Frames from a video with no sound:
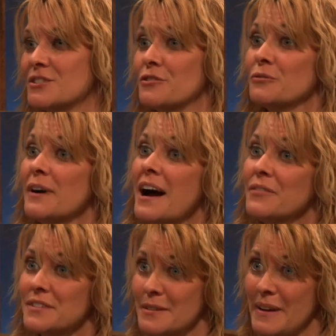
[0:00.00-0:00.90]
throughout
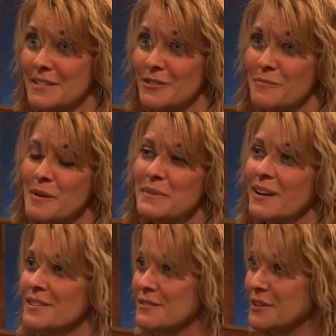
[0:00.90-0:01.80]
the semester, but
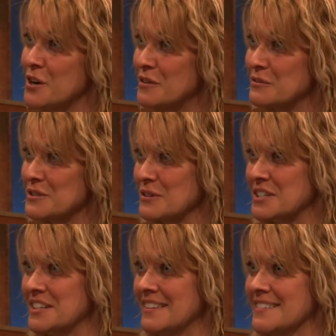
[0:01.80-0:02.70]
because of COVID
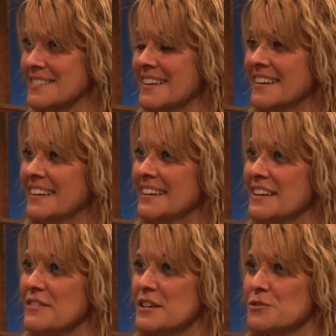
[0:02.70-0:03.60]
restrictions,
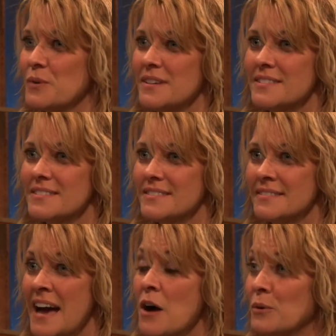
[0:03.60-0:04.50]

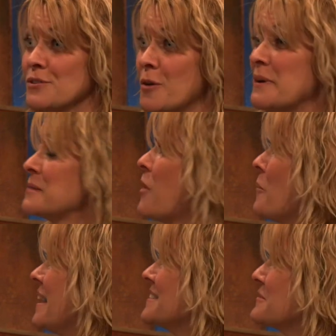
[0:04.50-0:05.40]
that was our big
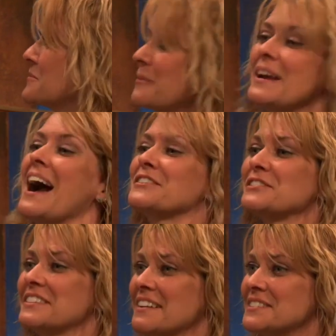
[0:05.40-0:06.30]
moment. It was when we
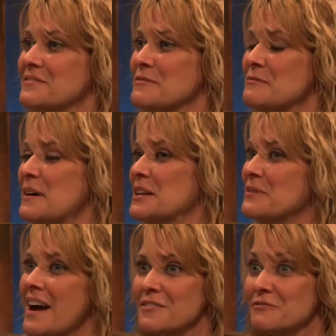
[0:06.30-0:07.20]
actually got to give them the money.
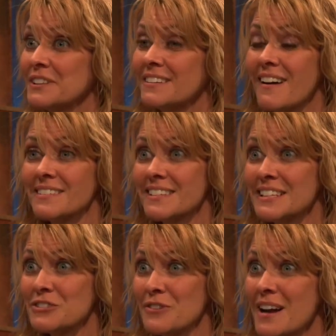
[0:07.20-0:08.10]
We hadn't really gotten to
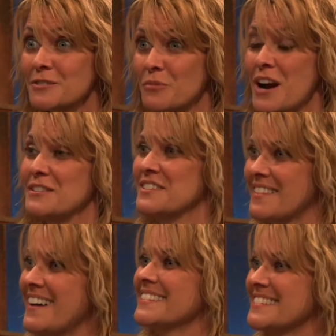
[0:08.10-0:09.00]
interact prior to
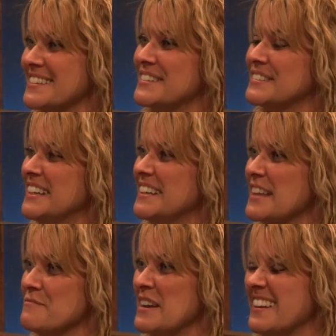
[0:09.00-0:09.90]
that. So
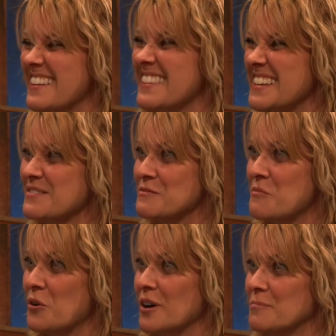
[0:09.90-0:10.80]
that made it, I think, even
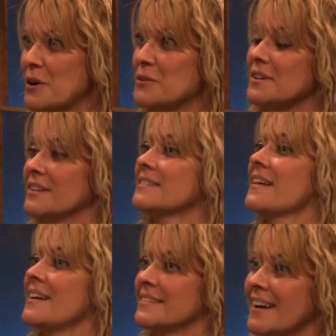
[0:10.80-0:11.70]
more potent
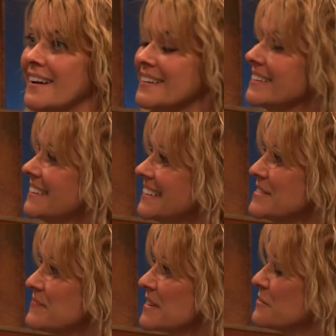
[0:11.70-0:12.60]
that day.
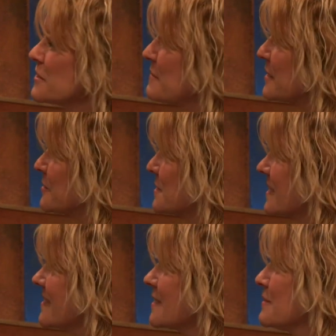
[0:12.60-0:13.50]
What about you? Was
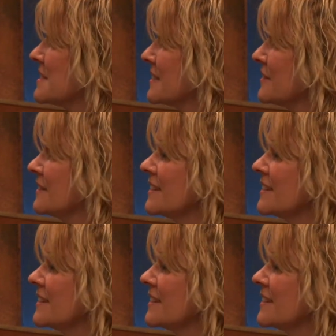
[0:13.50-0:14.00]
anything particularly